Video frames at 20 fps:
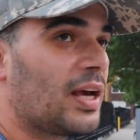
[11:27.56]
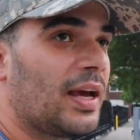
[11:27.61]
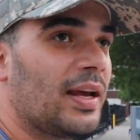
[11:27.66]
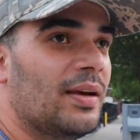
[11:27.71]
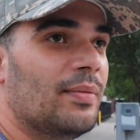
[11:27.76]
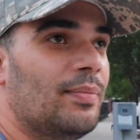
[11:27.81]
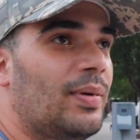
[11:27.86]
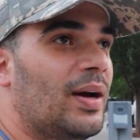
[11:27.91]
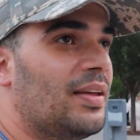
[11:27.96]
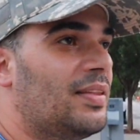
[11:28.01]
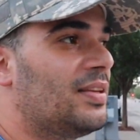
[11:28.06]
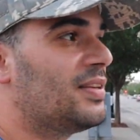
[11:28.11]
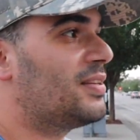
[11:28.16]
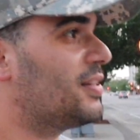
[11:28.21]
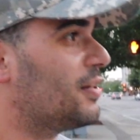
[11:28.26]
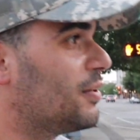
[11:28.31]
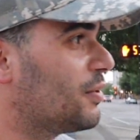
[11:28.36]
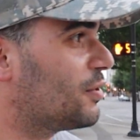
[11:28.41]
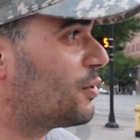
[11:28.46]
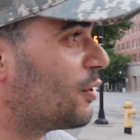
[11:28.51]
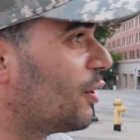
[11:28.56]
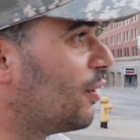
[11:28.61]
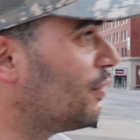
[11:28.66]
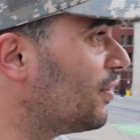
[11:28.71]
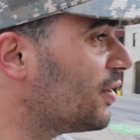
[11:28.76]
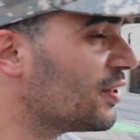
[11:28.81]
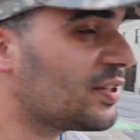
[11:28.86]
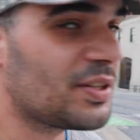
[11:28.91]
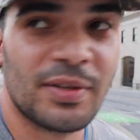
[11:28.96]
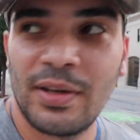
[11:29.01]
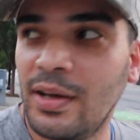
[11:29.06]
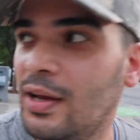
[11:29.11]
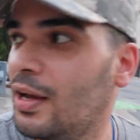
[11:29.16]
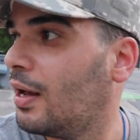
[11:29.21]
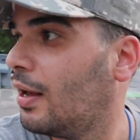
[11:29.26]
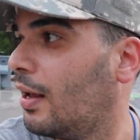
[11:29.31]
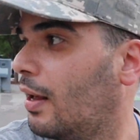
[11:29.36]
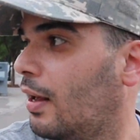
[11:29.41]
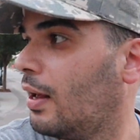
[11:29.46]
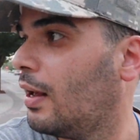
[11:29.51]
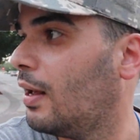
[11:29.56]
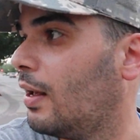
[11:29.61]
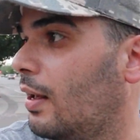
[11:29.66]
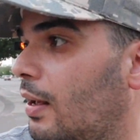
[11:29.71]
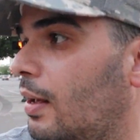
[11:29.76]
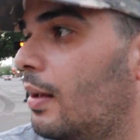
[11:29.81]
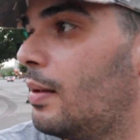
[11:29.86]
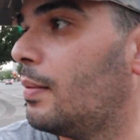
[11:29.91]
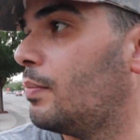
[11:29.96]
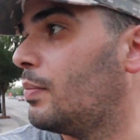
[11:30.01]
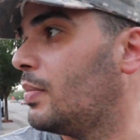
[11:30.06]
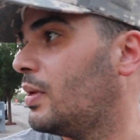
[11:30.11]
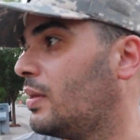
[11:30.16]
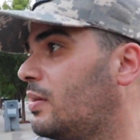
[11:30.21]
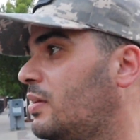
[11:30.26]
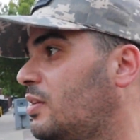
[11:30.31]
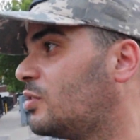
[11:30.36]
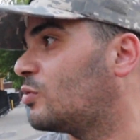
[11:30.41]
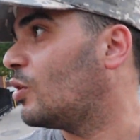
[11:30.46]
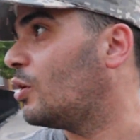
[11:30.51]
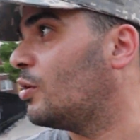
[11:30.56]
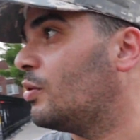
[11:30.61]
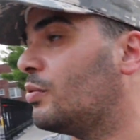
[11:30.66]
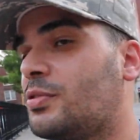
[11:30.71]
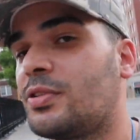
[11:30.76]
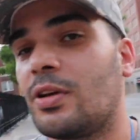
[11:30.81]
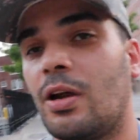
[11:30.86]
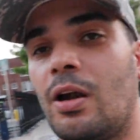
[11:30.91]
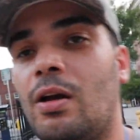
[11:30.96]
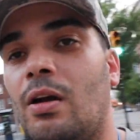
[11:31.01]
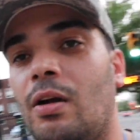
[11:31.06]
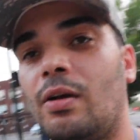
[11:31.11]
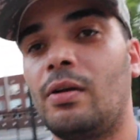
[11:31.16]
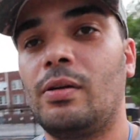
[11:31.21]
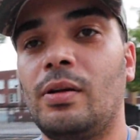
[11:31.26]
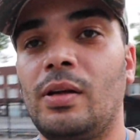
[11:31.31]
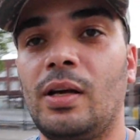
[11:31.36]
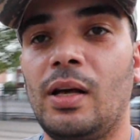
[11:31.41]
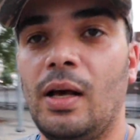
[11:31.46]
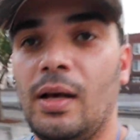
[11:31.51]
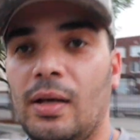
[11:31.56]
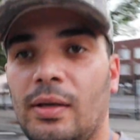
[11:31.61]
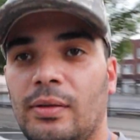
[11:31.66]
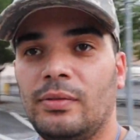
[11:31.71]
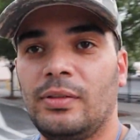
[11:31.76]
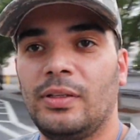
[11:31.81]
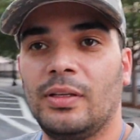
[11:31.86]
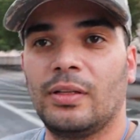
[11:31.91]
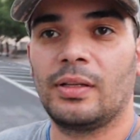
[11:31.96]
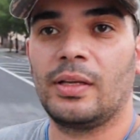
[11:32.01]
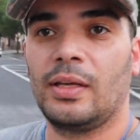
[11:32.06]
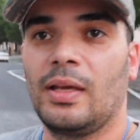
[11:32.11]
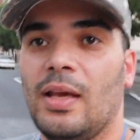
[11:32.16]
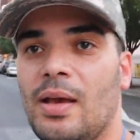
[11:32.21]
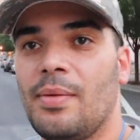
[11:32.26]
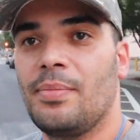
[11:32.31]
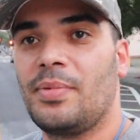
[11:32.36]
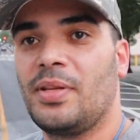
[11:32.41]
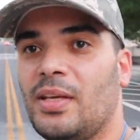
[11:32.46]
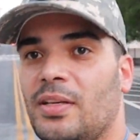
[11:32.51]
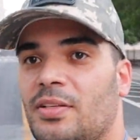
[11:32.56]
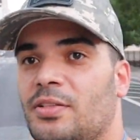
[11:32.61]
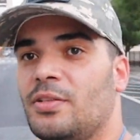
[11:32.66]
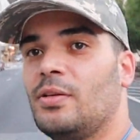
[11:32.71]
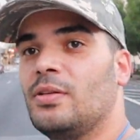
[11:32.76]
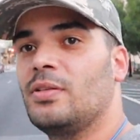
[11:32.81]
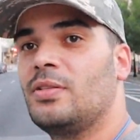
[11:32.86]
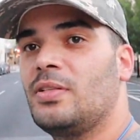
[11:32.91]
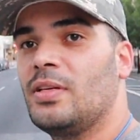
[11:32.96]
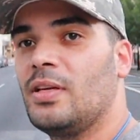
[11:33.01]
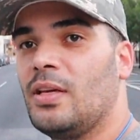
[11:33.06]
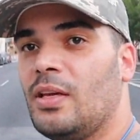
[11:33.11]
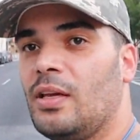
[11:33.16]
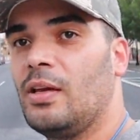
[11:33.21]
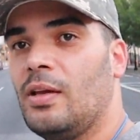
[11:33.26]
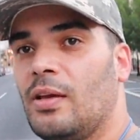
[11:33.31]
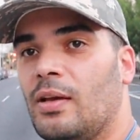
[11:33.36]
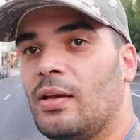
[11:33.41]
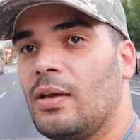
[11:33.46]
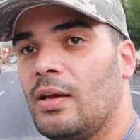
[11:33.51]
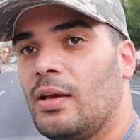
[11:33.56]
got hit by the Secret Service. But these roads are really empty, as you can see.